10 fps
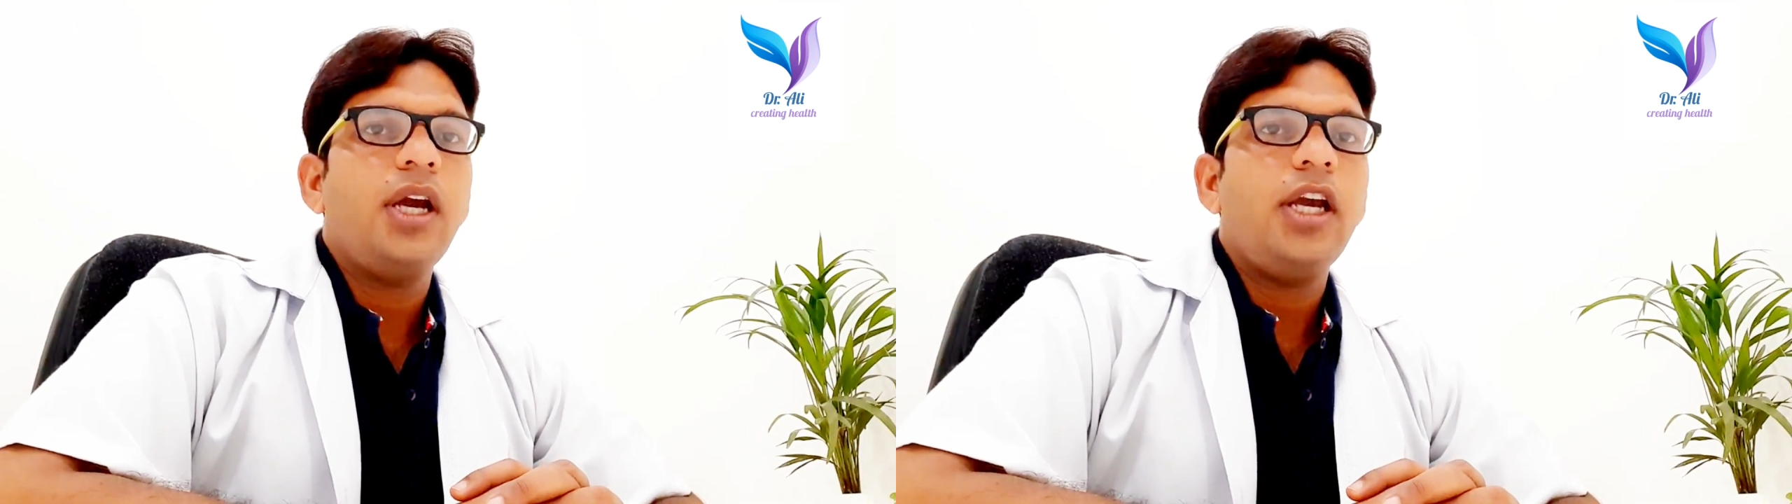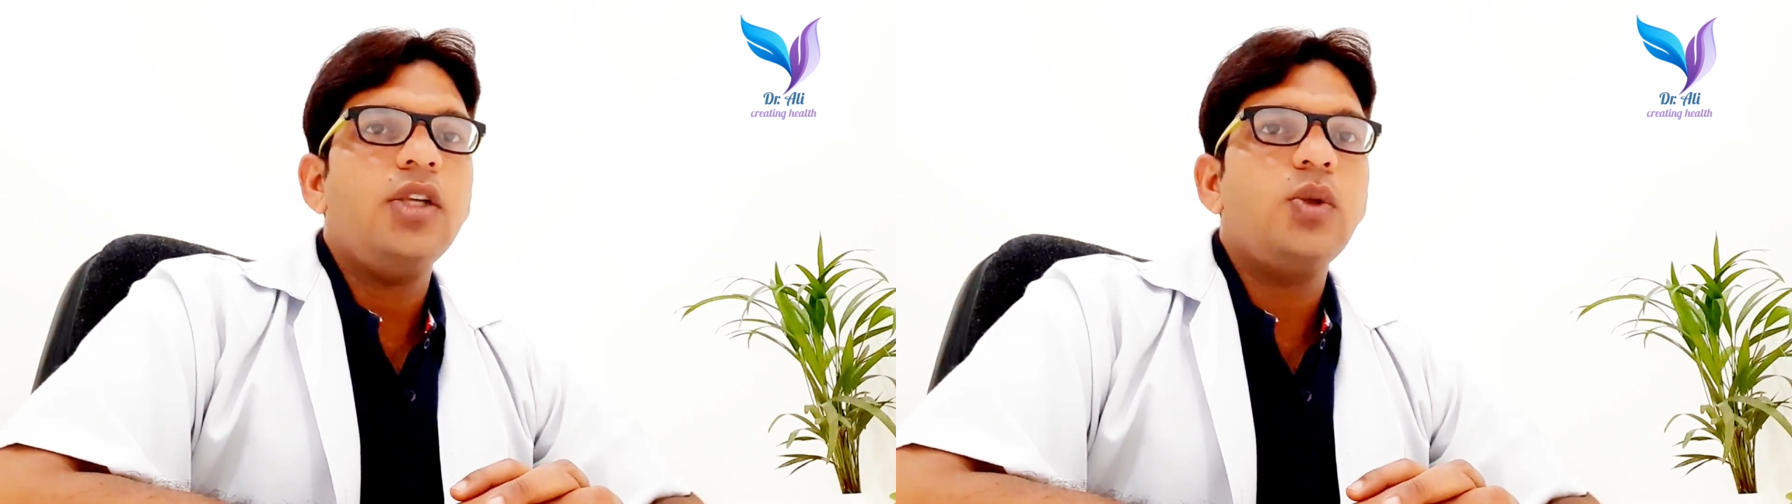
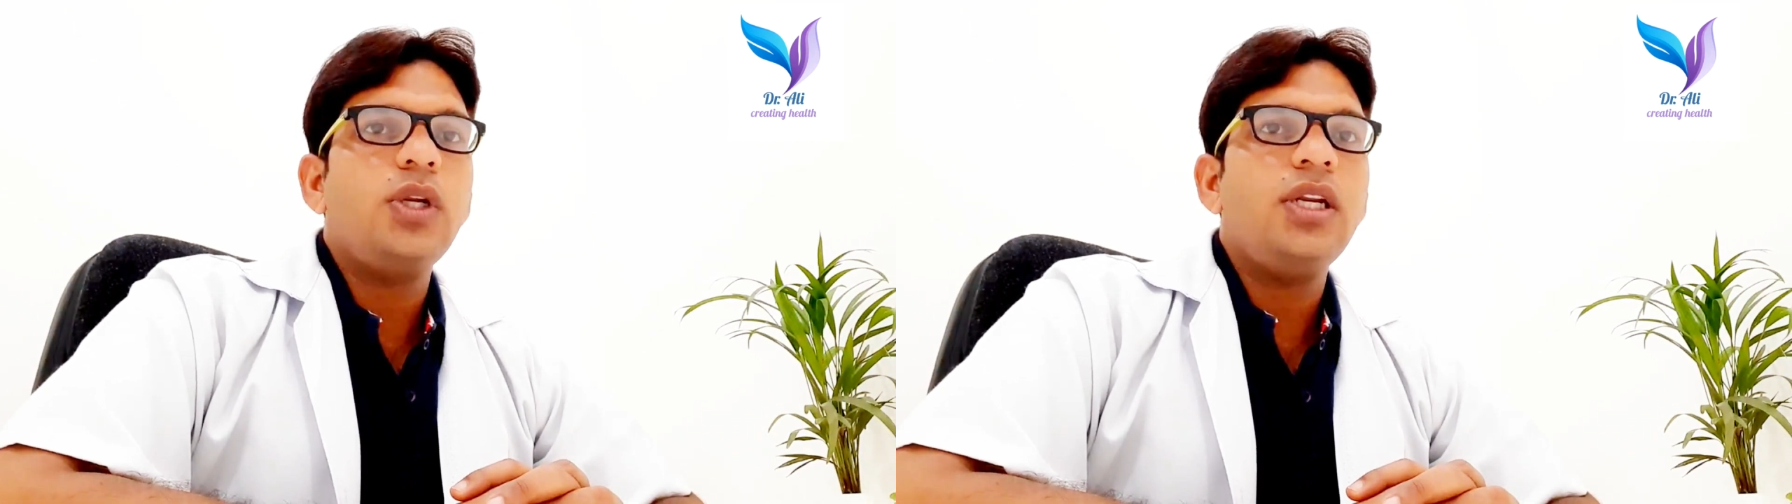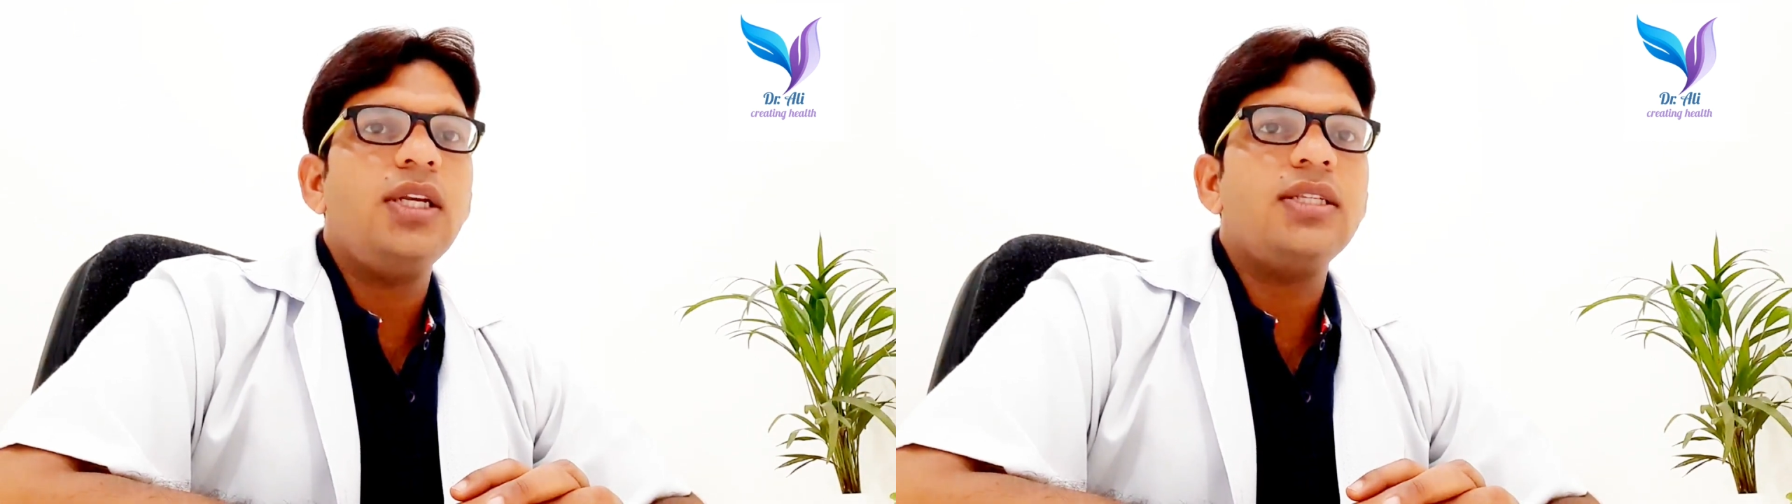
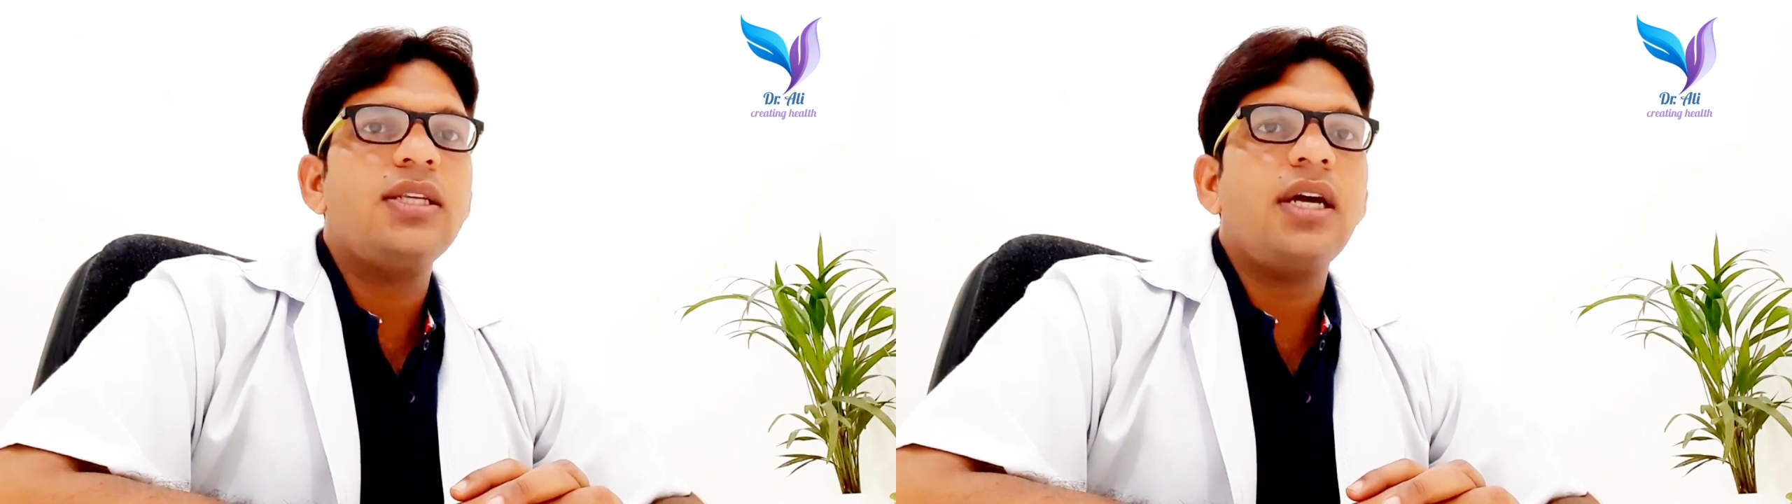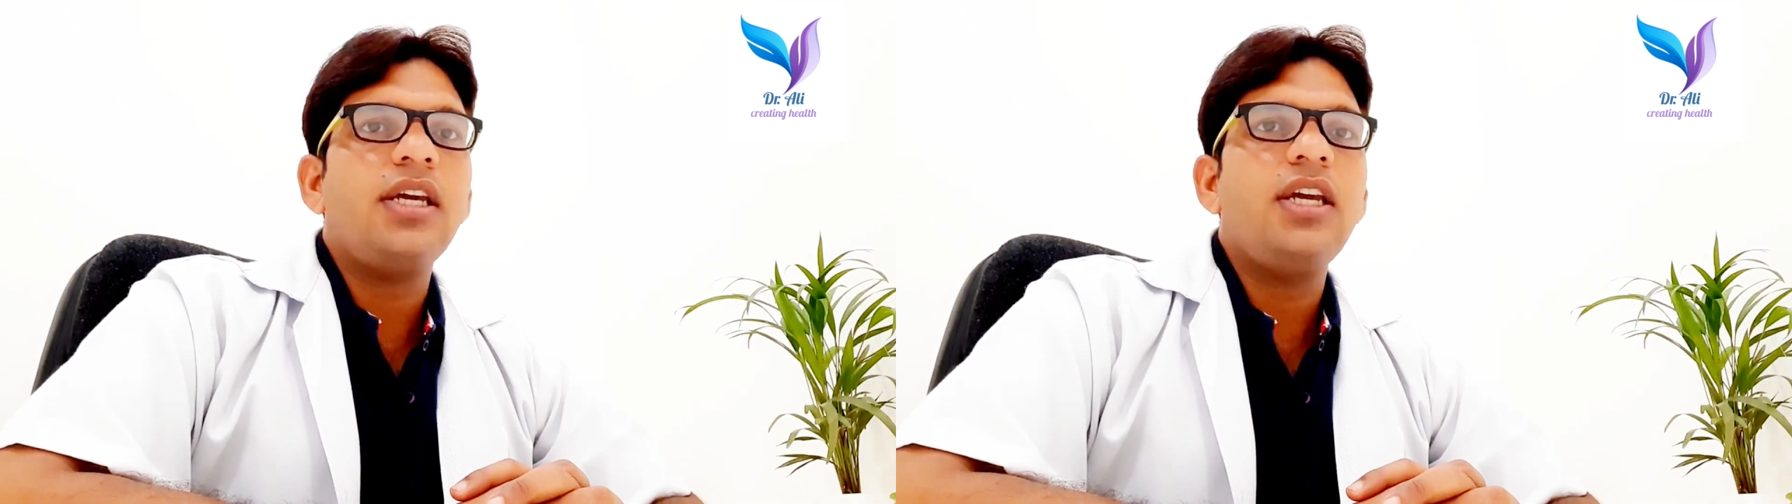Insulin is
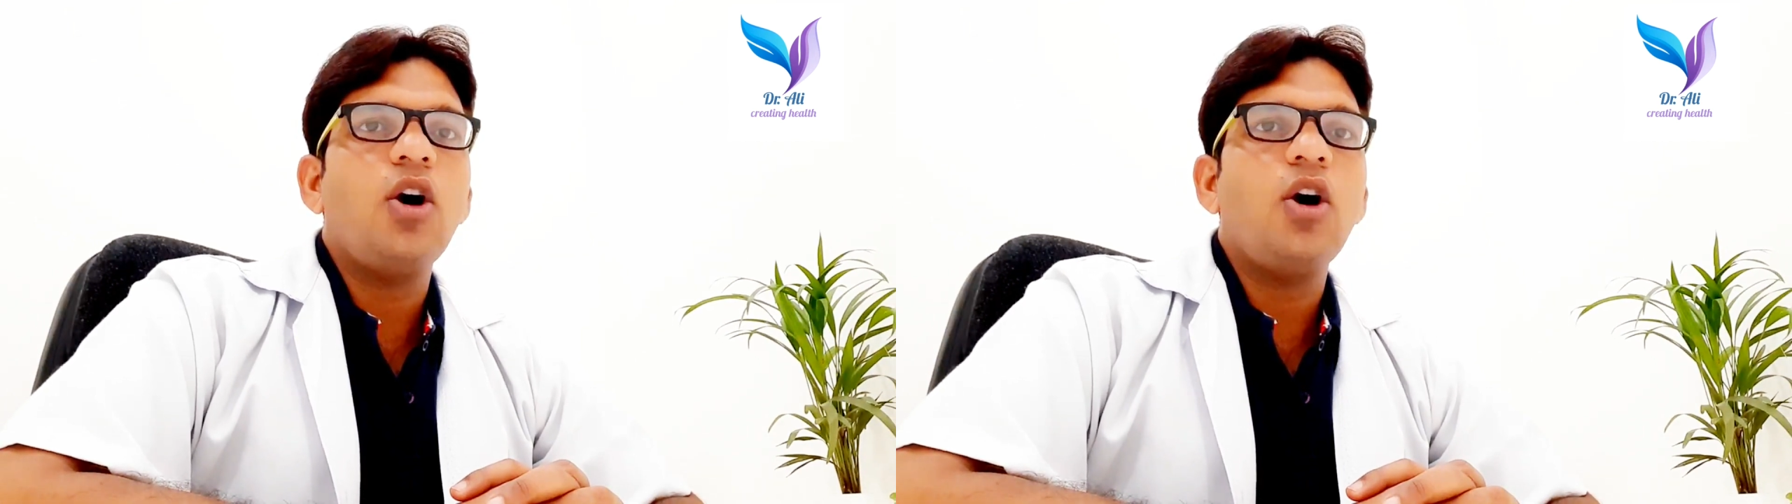a key